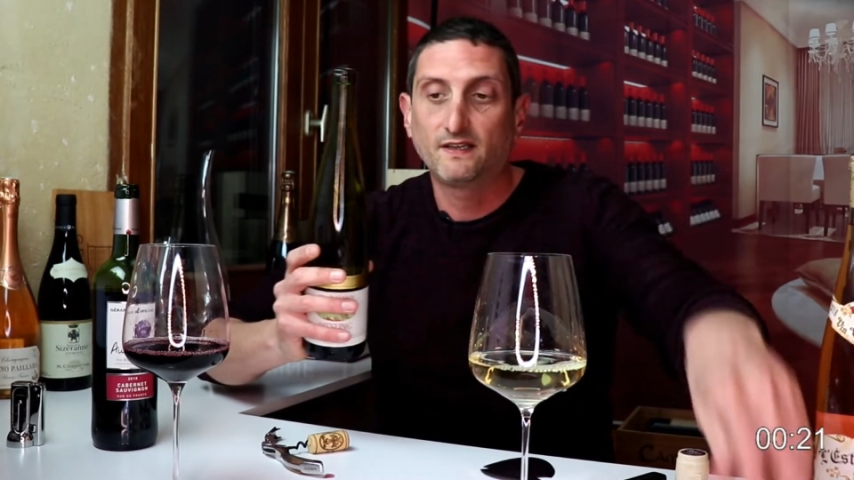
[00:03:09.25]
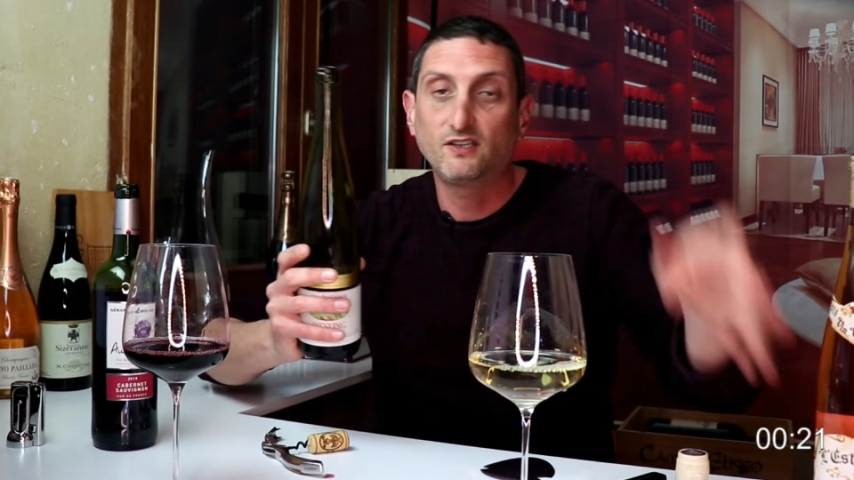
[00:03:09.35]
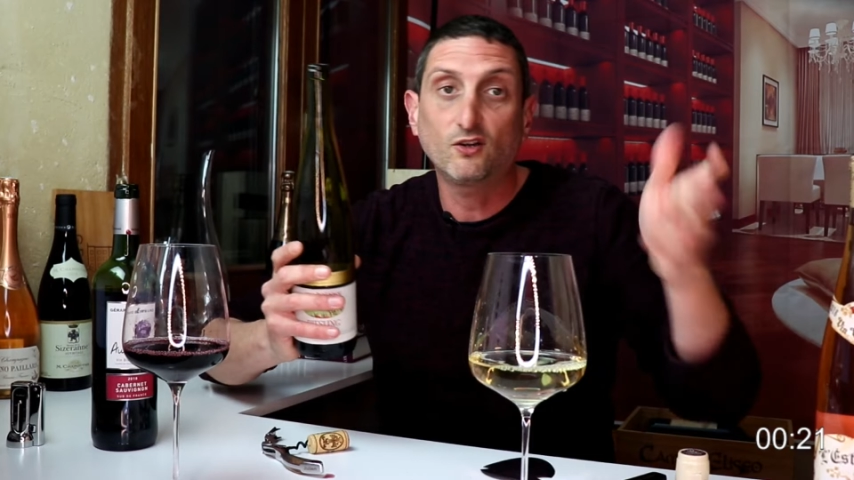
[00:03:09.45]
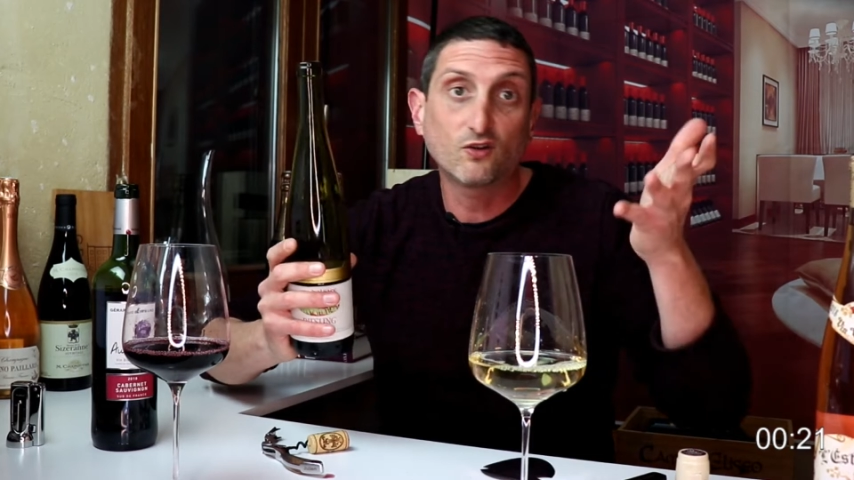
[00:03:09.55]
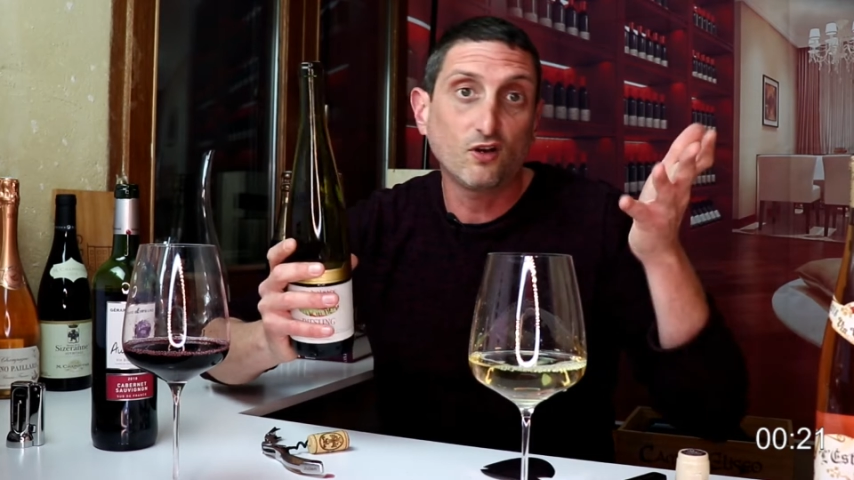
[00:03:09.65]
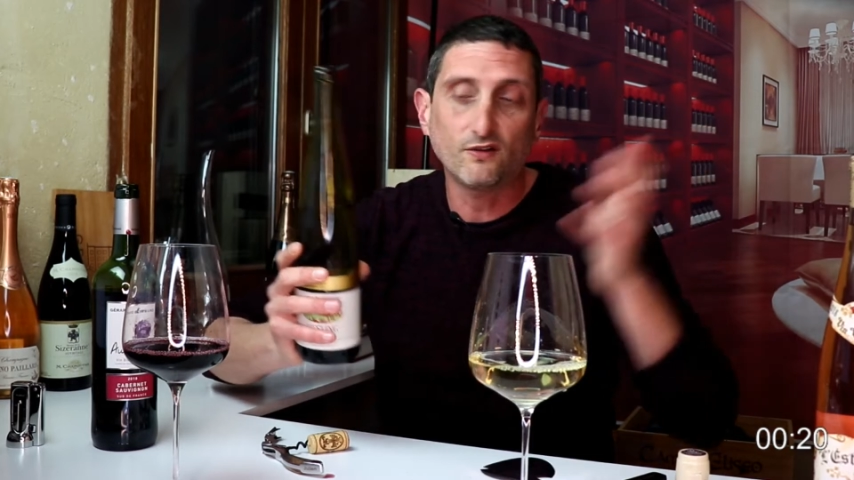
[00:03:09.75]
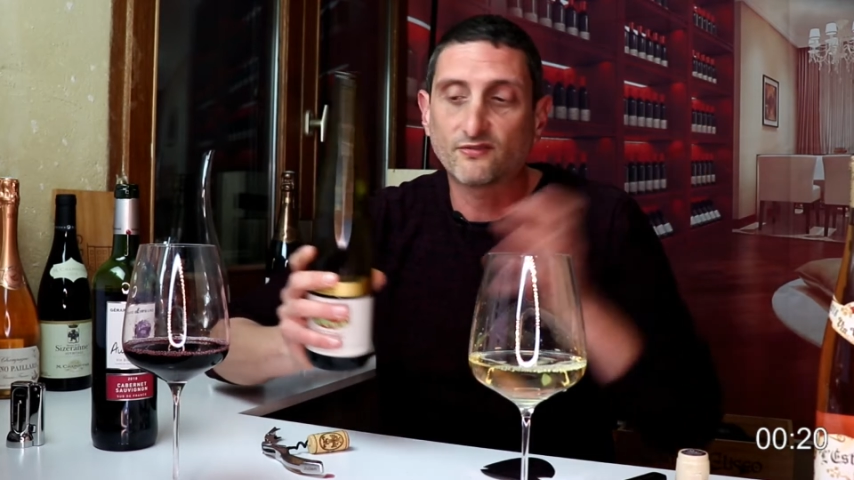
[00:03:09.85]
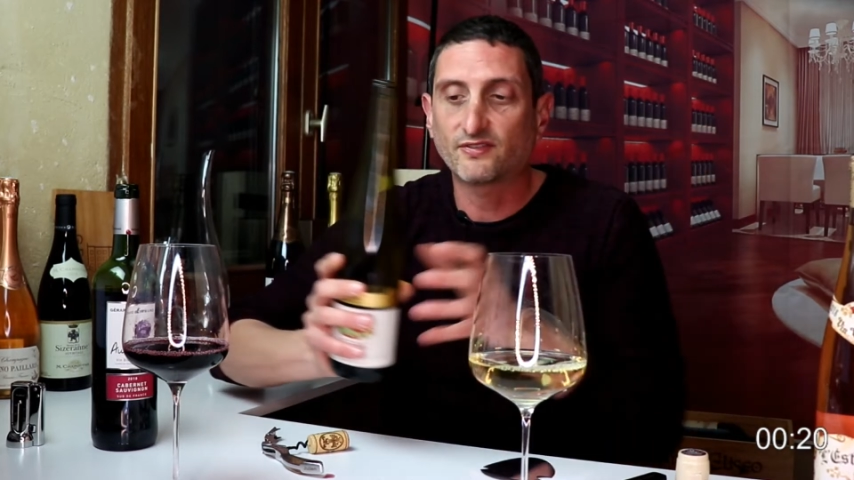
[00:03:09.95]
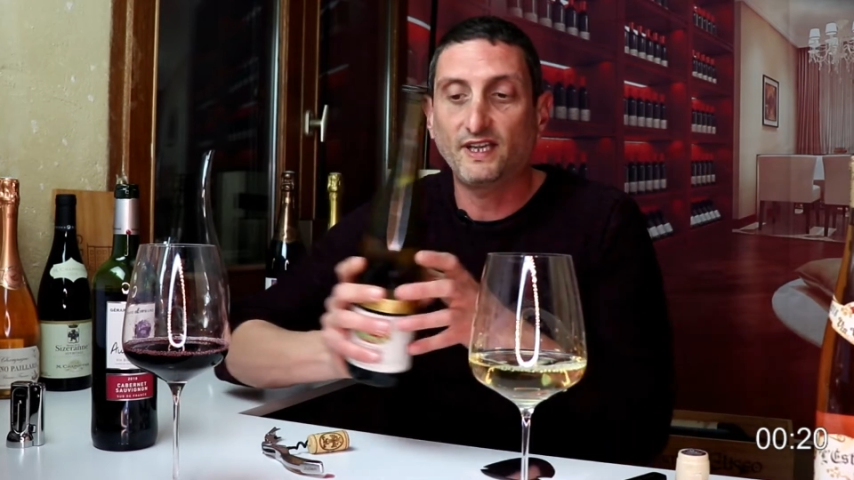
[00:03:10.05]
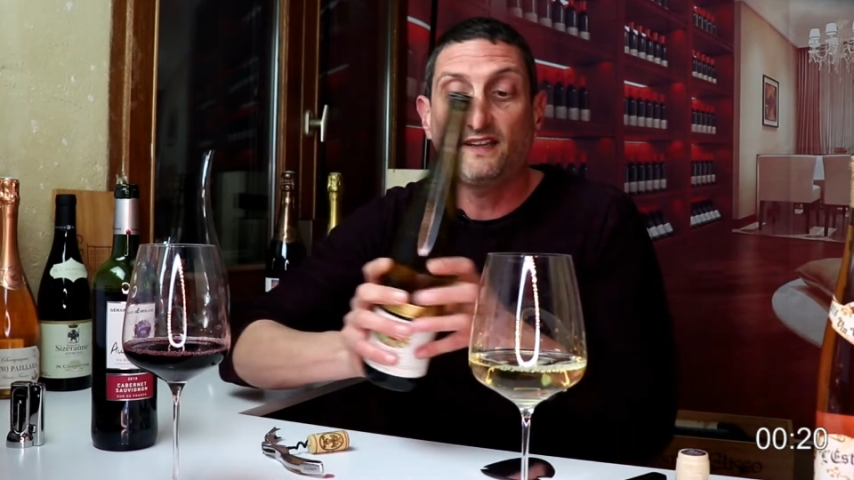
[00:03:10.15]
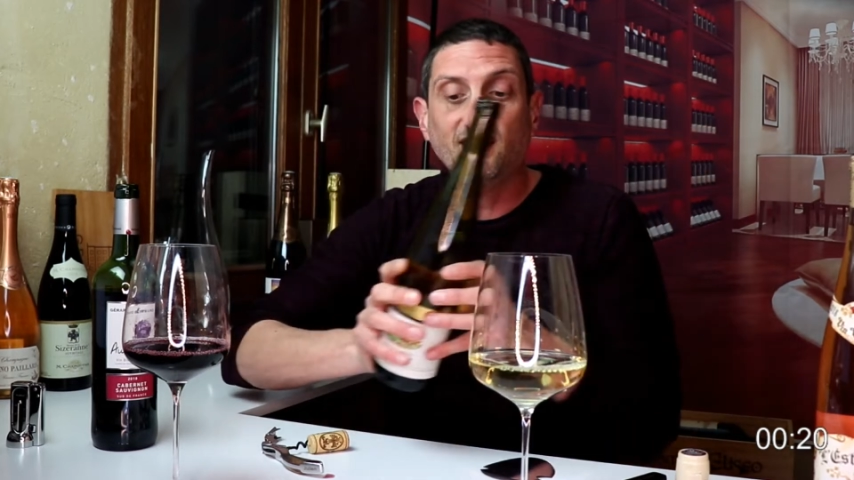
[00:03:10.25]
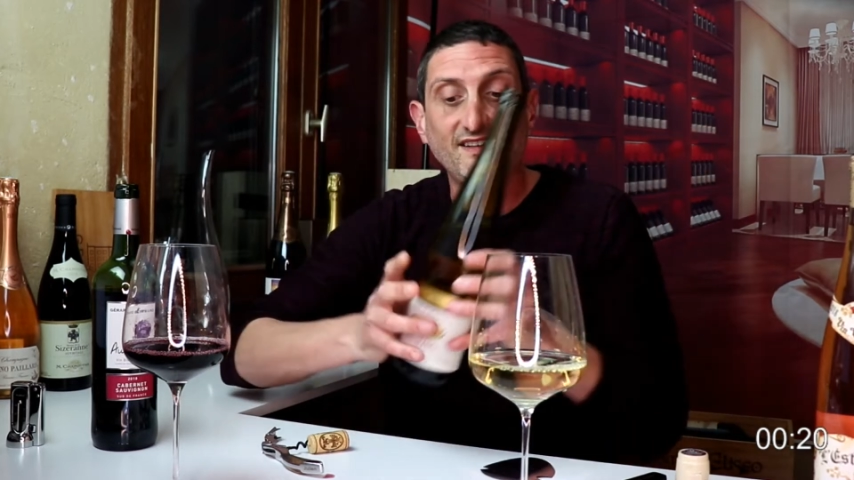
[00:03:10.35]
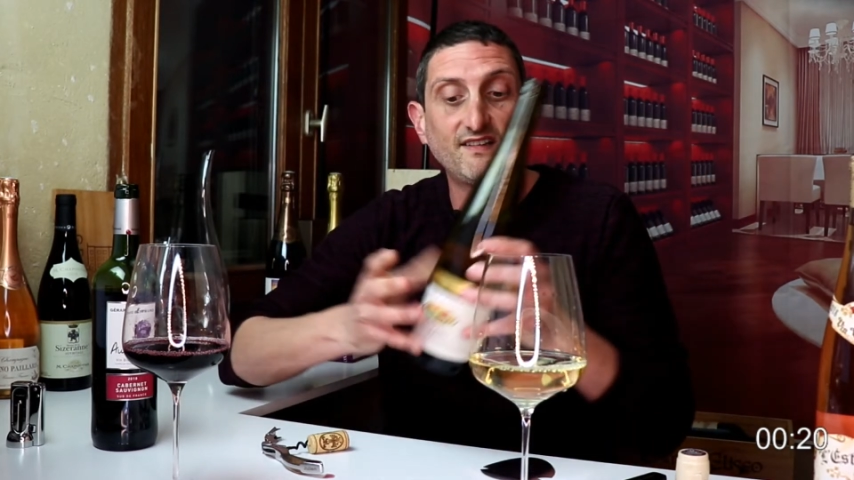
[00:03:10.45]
your cloths and uh,